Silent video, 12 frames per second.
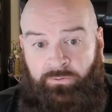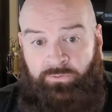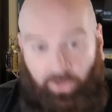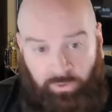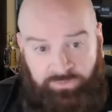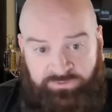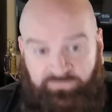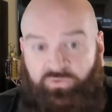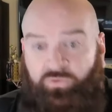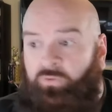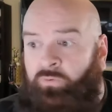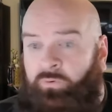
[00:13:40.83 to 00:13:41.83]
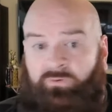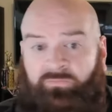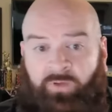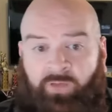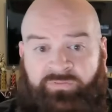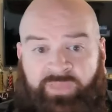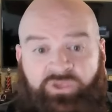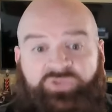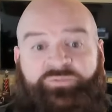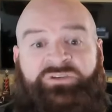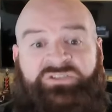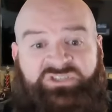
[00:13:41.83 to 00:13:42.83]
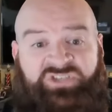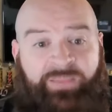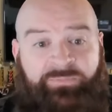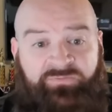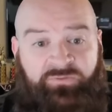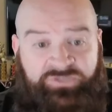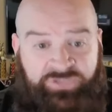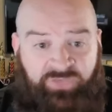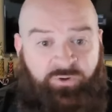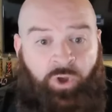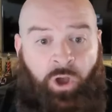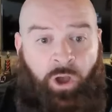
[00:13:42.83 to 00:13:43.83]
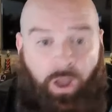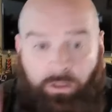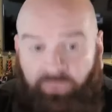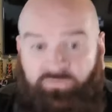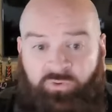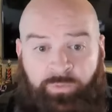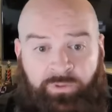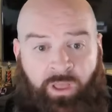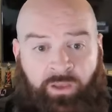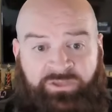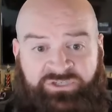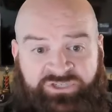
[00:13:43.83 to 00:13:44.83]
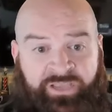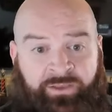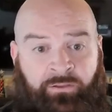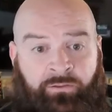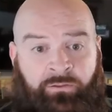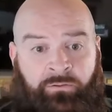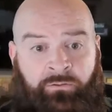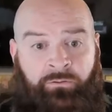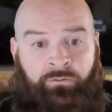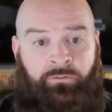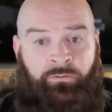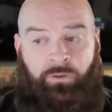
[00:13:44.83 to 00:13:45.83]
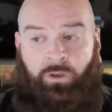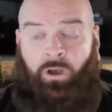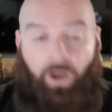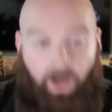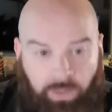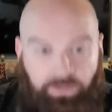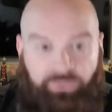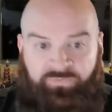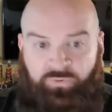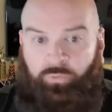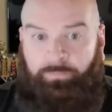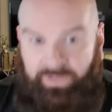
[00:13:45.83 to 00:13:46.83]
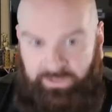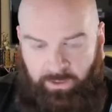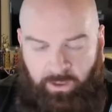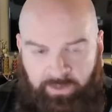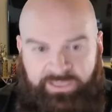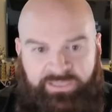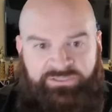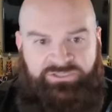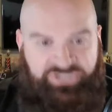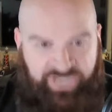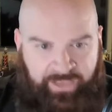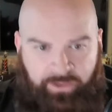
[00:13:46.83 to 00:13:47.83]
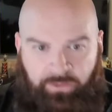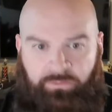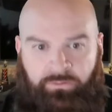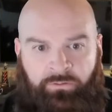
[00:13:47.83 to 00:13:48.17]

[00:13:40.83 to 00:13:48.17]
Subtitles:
Those of you who were involved in that, you should be ashamed of yourself, and all of you belong in jail. All of you belong in jail.